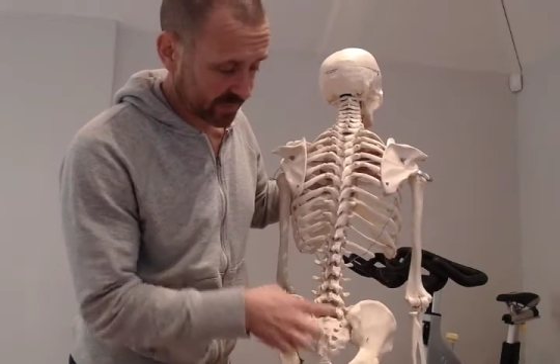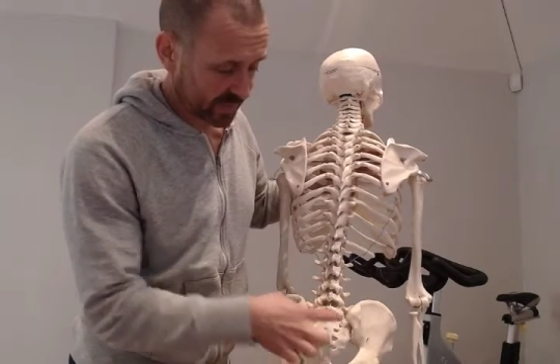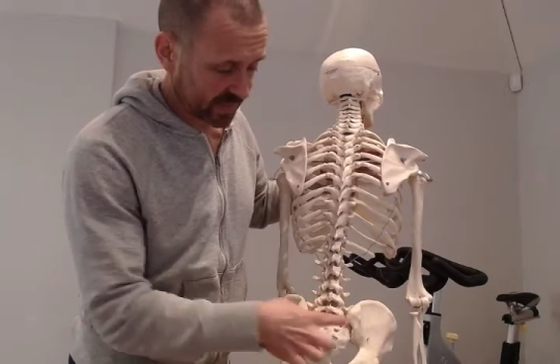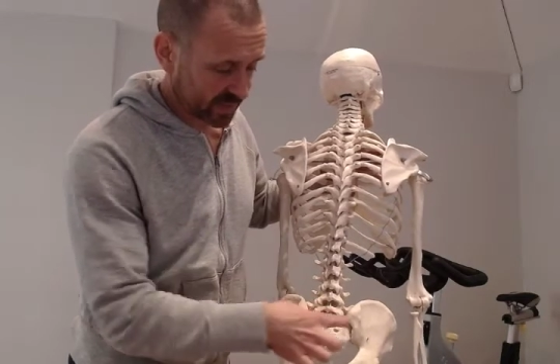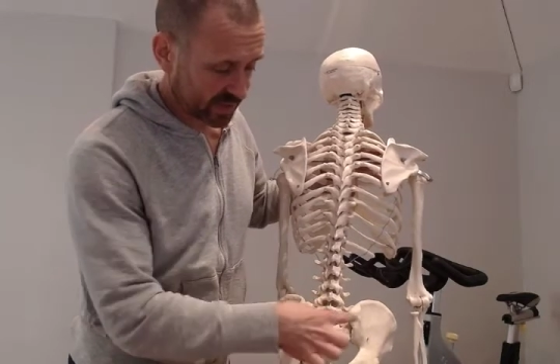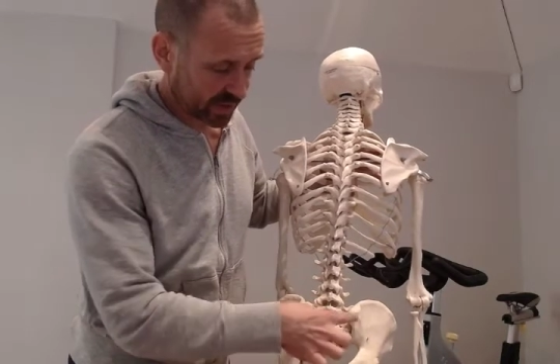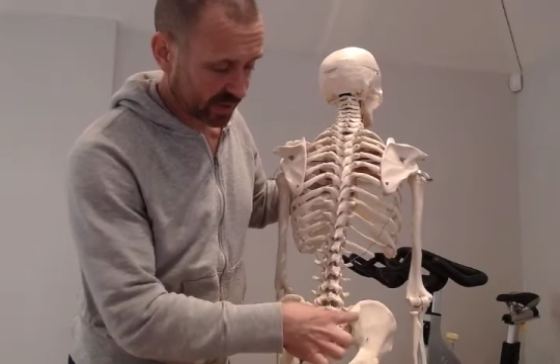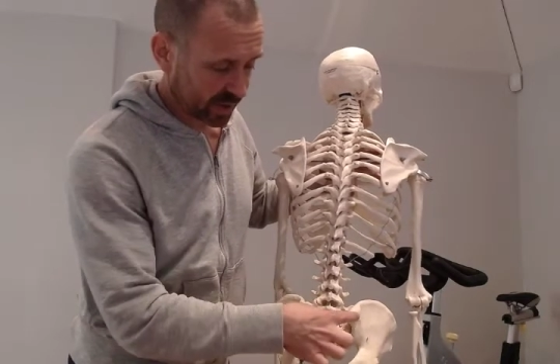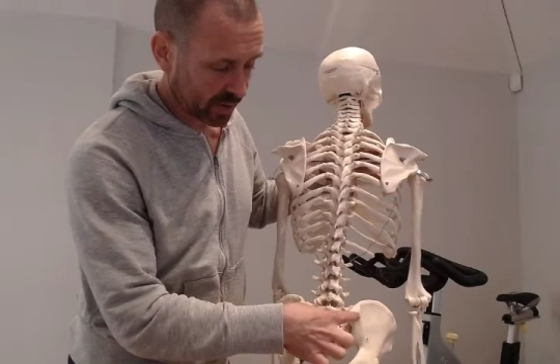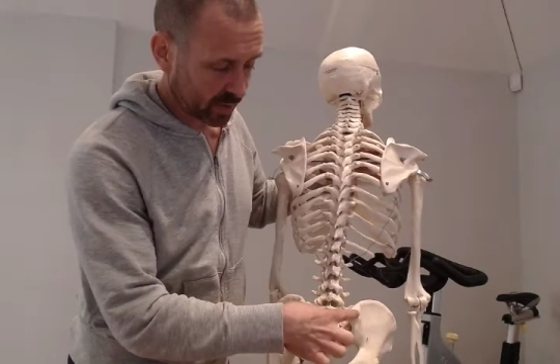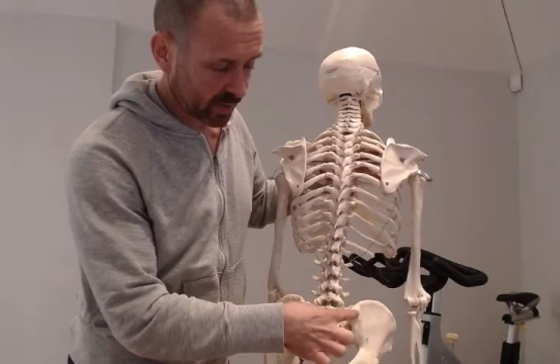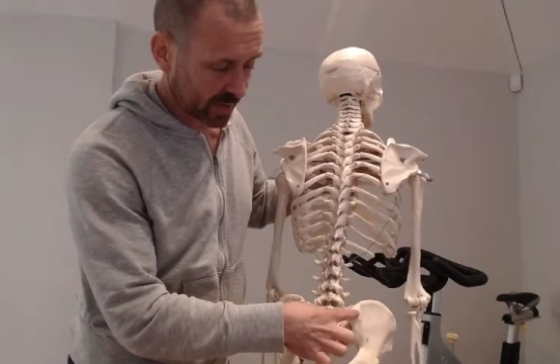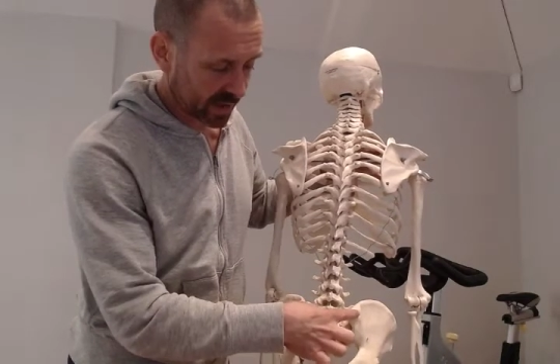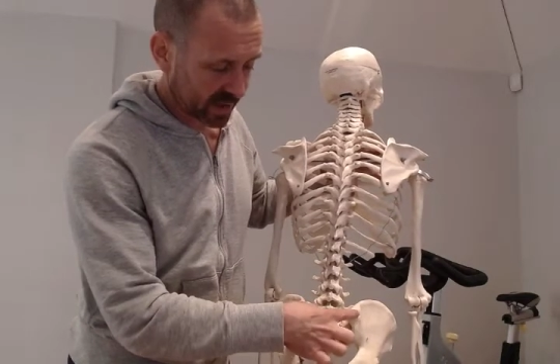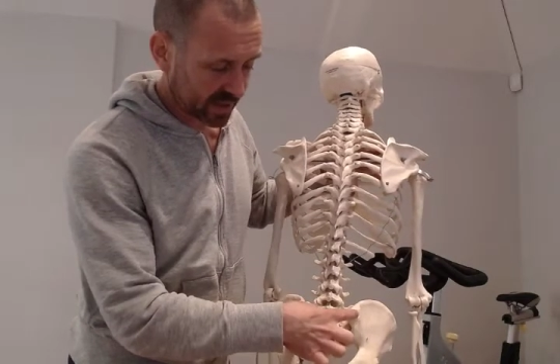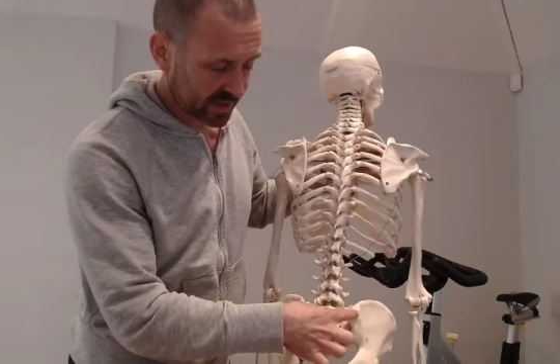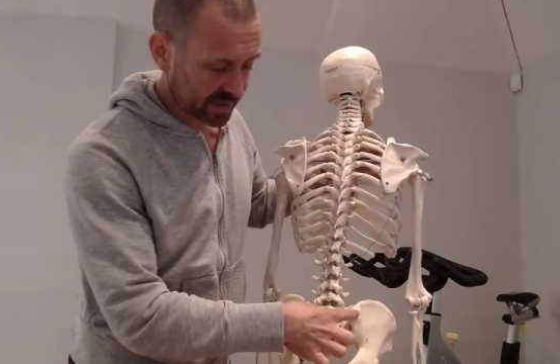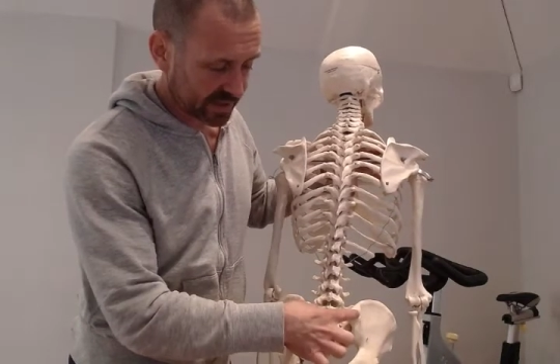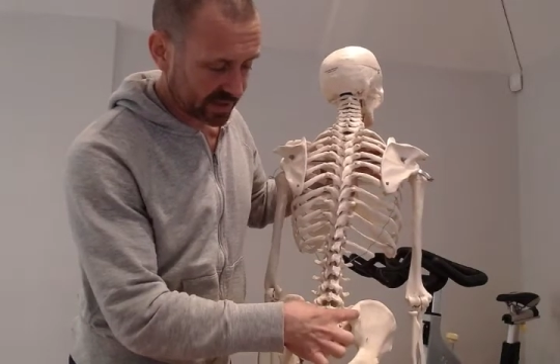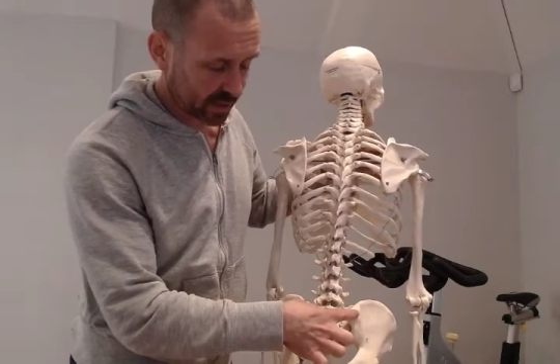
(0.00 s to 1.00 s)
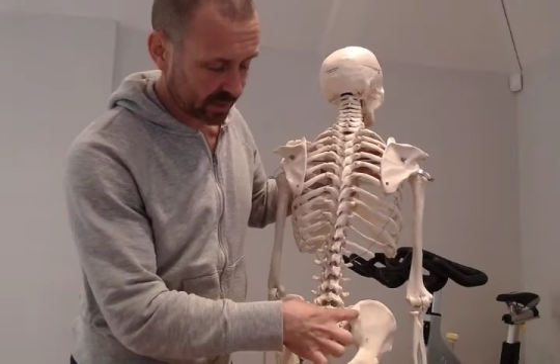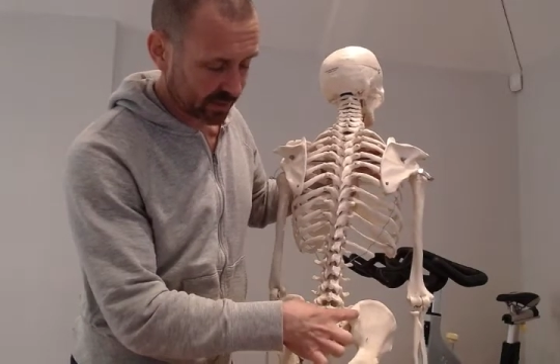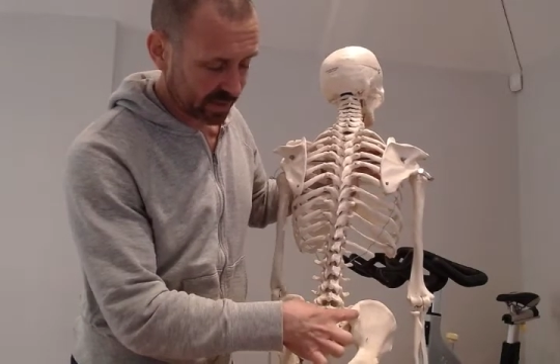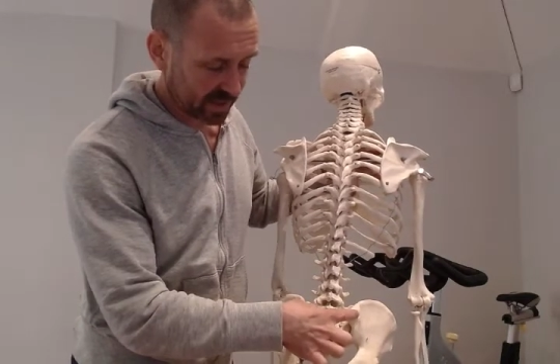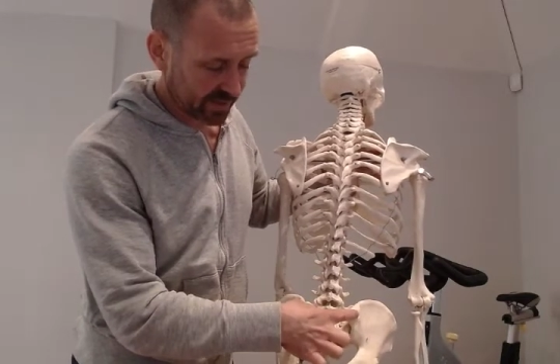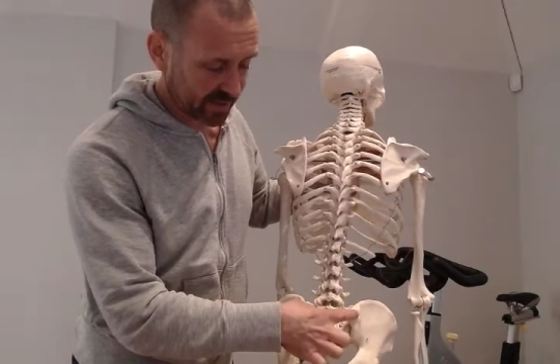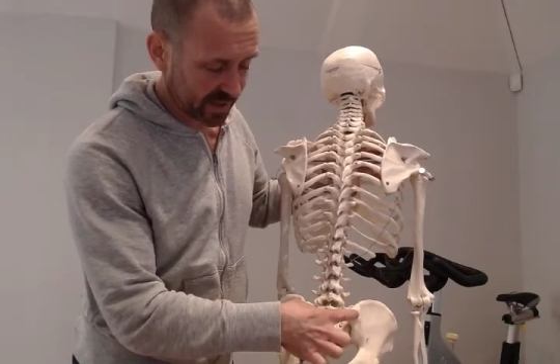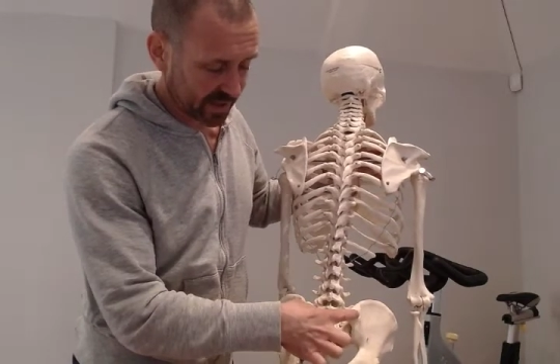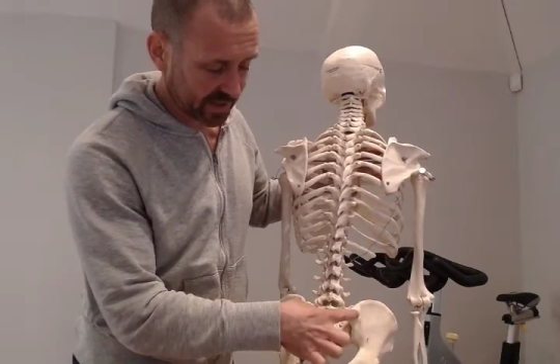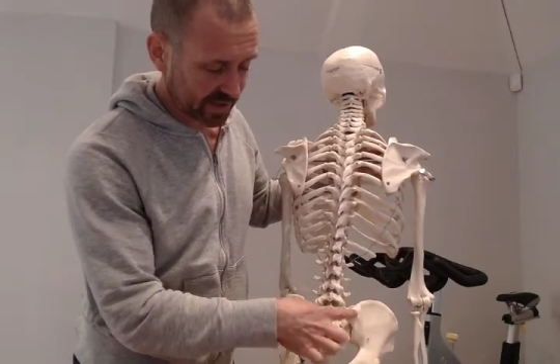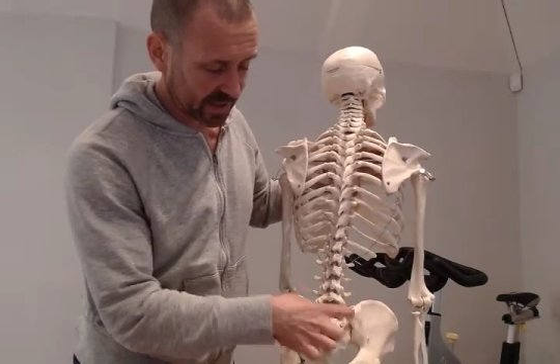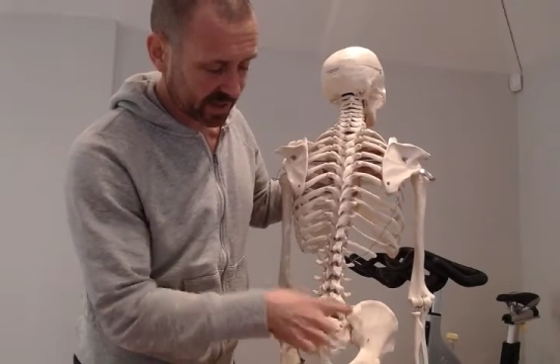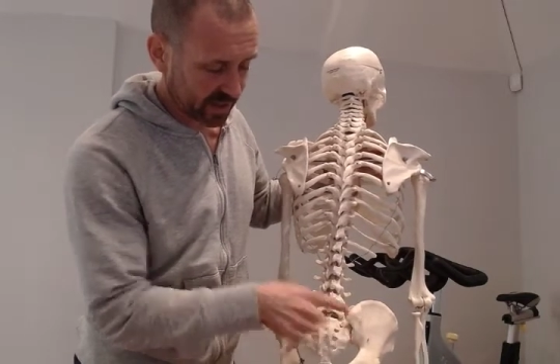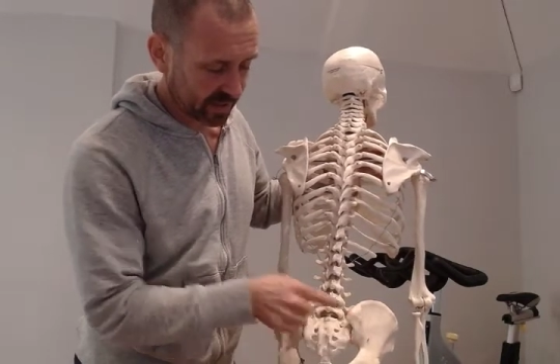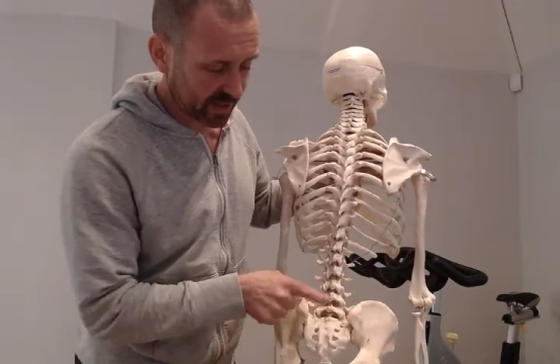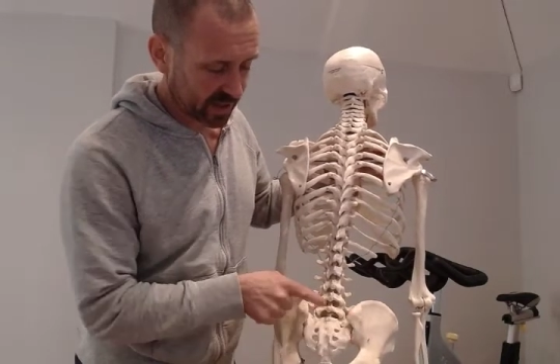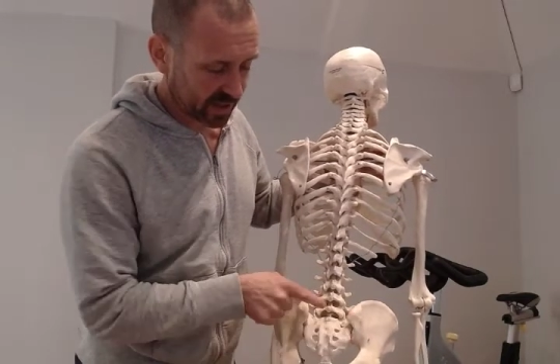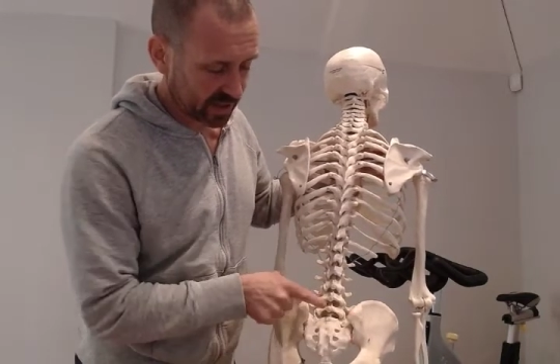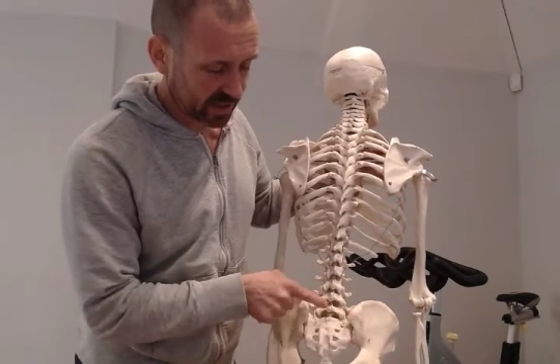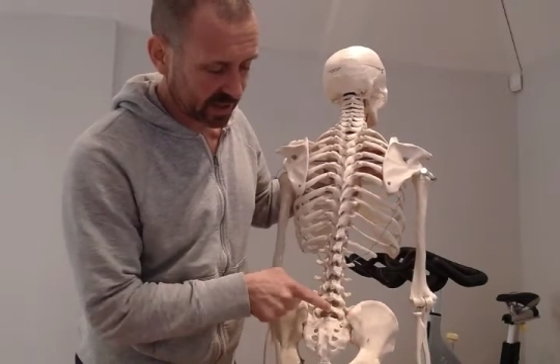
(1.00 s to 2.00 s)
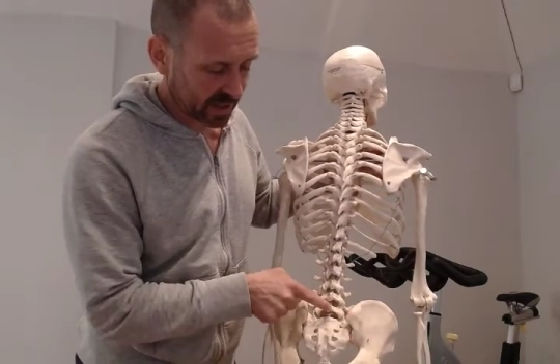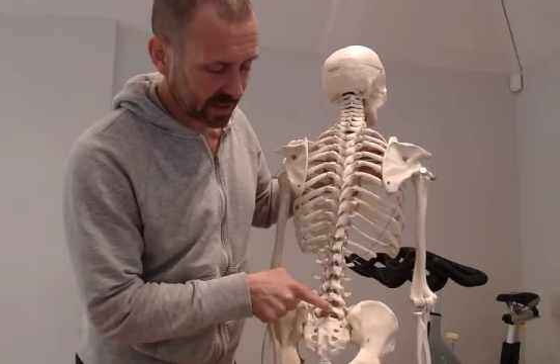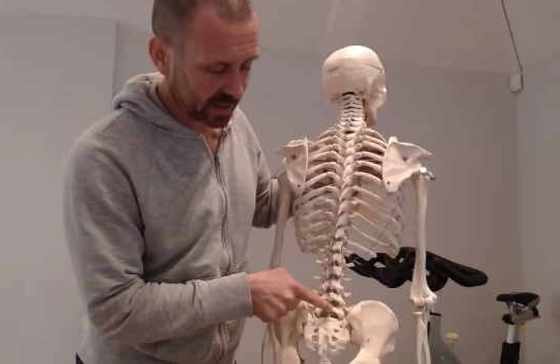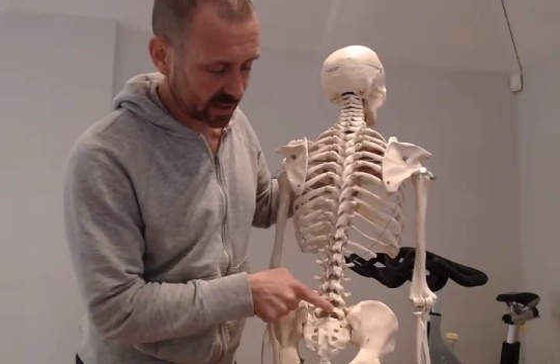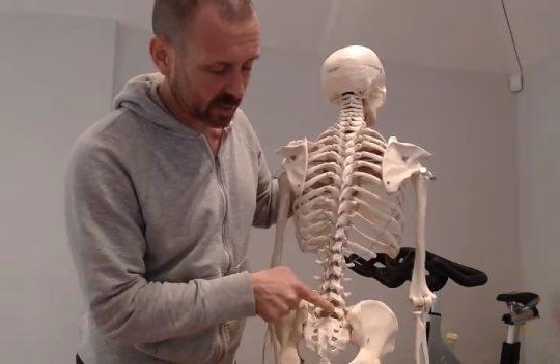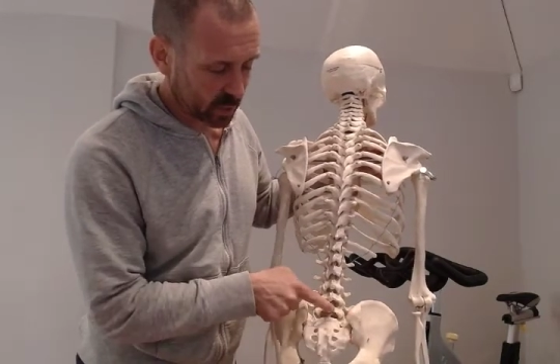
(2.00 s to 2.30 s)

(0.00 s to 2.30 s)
So where these knobbly bits come in,